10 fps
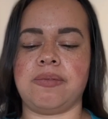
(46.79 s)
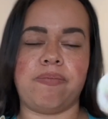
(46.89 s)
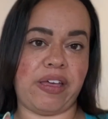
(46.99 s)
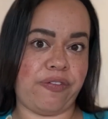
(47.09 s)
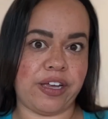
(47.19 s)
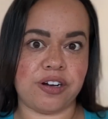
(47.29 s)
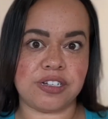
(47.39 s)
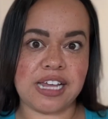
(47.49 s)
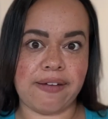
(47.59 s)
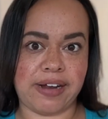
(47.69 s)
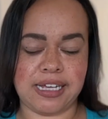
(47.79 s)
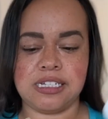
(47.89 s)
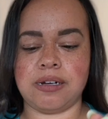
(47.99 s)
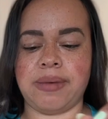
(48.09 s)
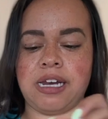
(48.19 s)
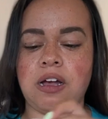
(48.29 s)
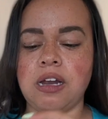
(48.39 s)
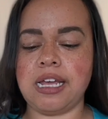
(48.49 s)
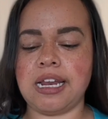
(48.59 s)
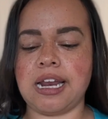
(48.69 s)
my fingers have niacinamide on
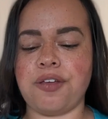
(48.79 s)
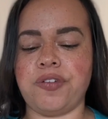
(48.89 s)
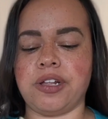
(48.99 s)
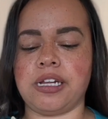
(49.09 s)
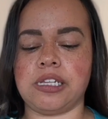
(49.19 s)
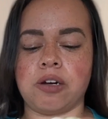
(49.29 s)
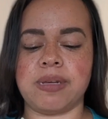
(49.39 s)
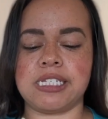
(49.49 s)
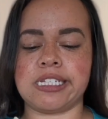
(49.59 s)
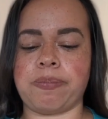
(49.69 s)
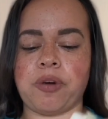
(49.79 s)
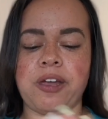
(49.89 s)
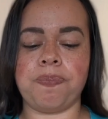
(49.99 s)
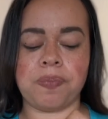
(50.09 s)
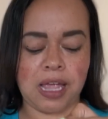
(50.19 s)
it and I feel it a little bit slippery.